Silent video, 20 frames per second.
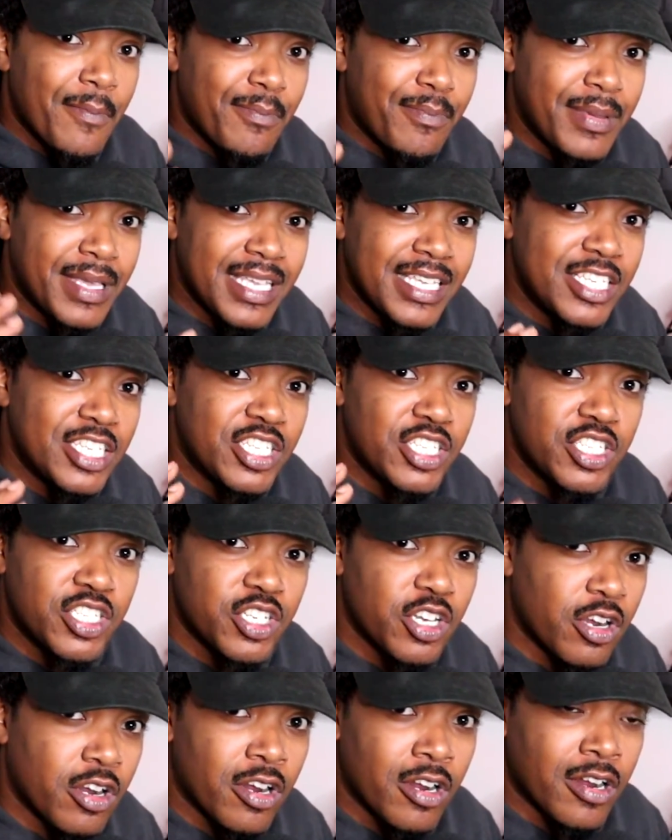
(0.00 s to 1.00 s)
Be
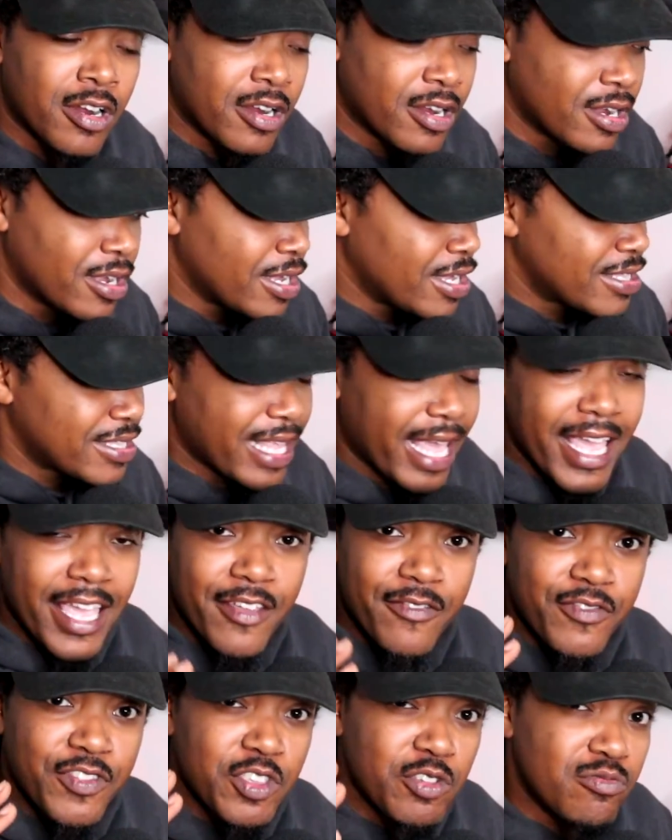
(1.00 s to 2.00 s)
sure that
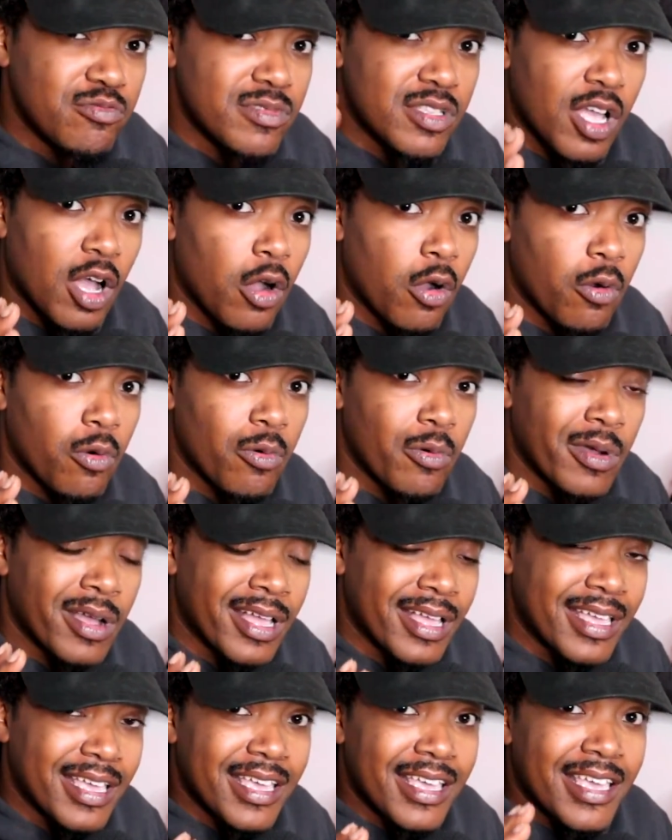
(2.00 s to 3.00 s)
if you know
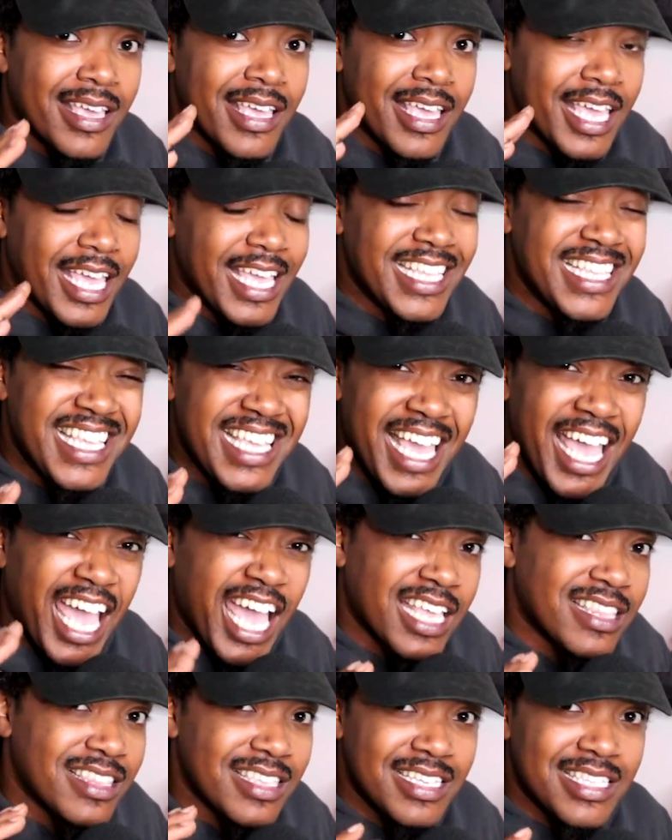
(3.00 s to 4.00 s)
any
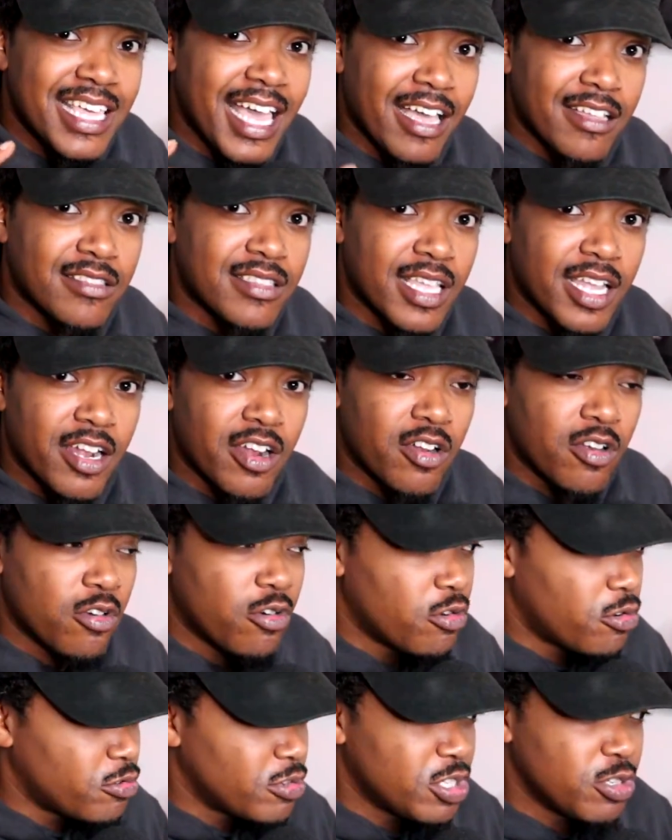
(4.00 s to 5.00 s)
athlete out there
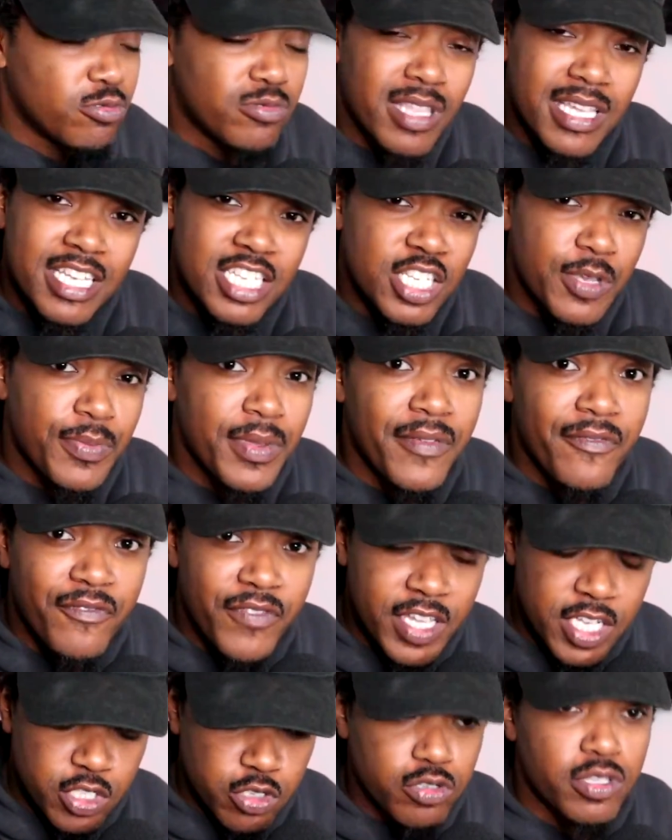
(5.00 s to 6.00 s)
who you think should be
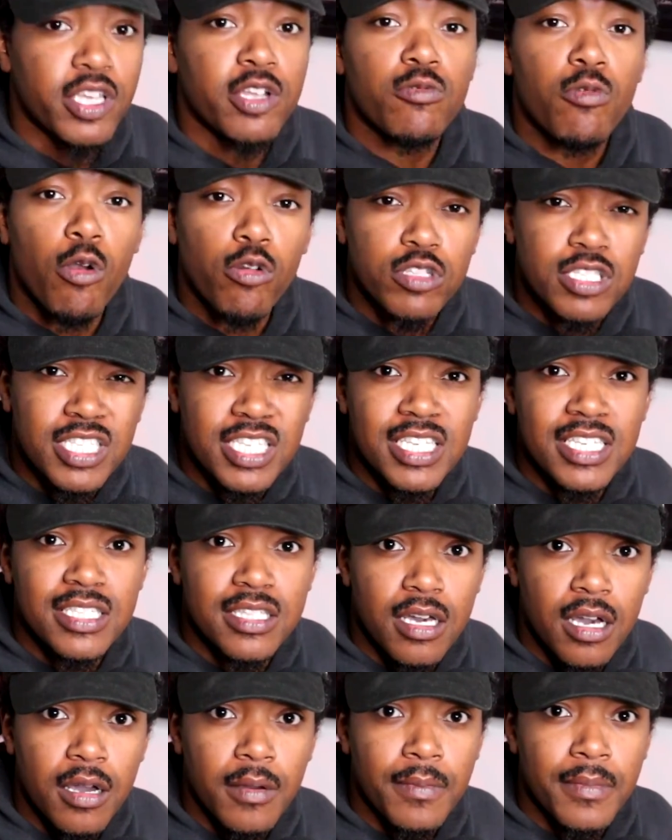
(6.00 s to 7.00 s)
featured here on Teed
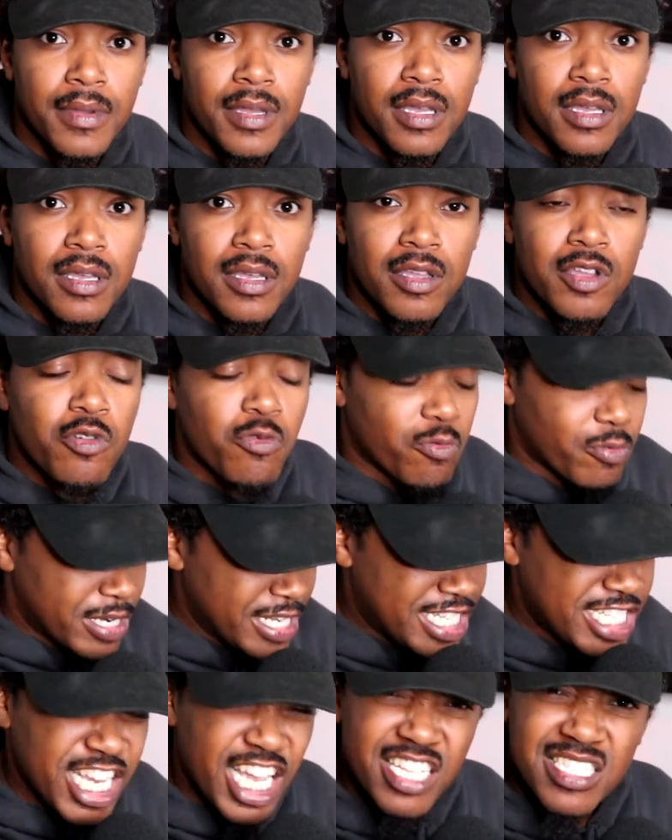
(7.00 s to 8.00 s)
Up,
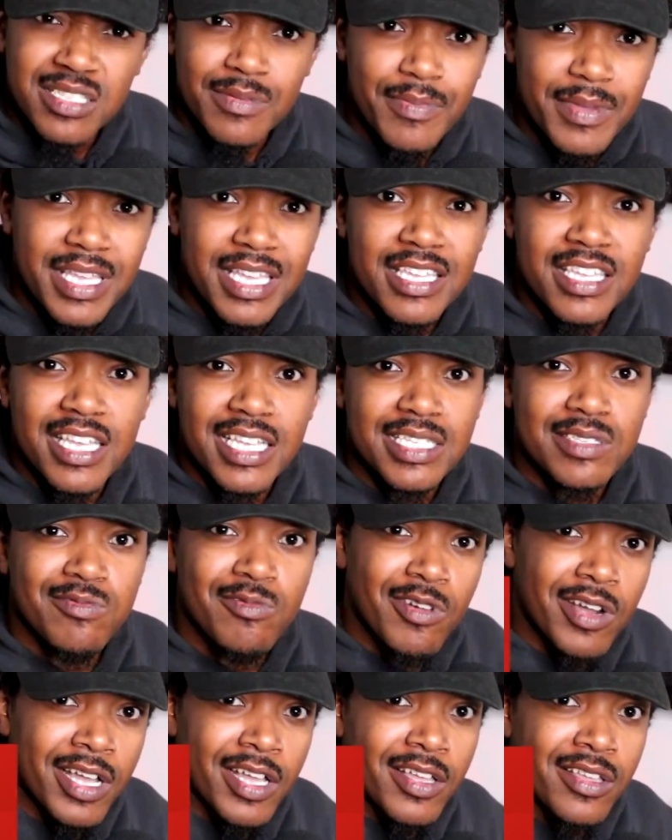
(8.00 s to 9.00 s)
reach out to me and guess
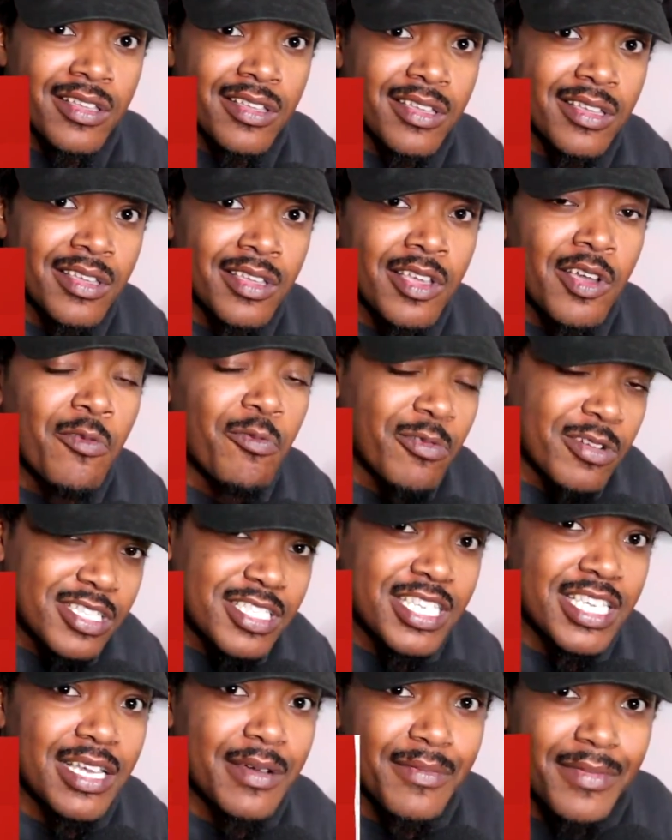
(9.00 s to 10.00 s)
what? We'll
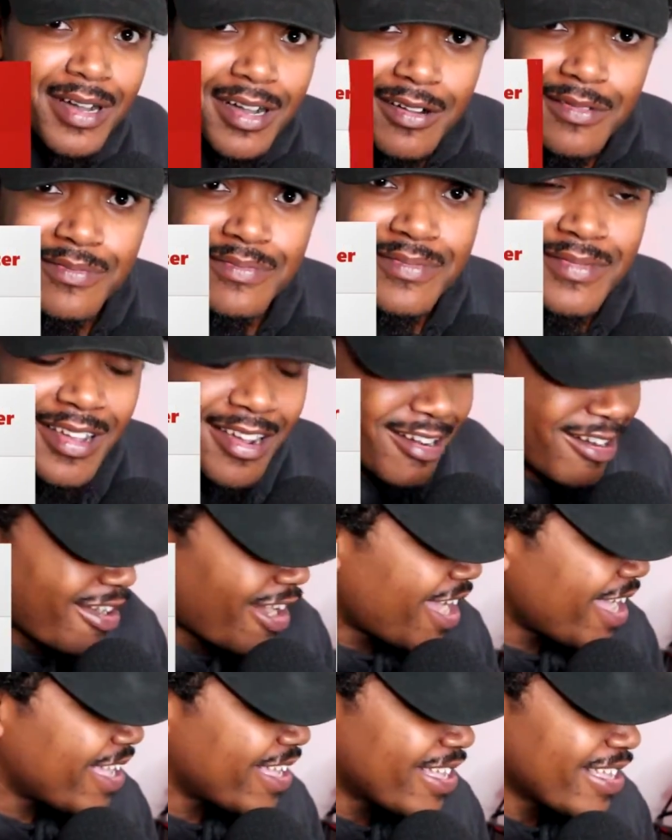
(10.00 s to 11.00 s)
tee him up. All
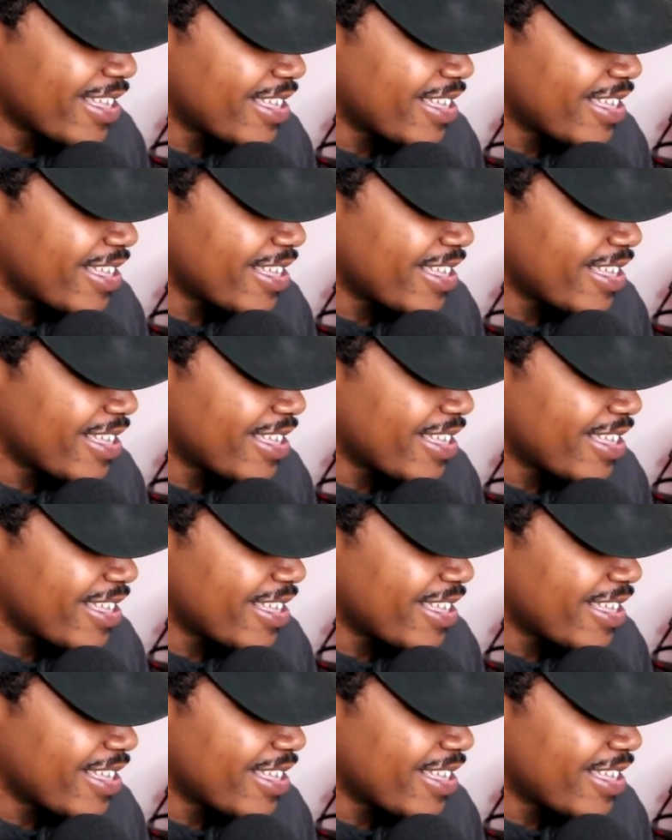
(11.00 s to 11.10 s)
right.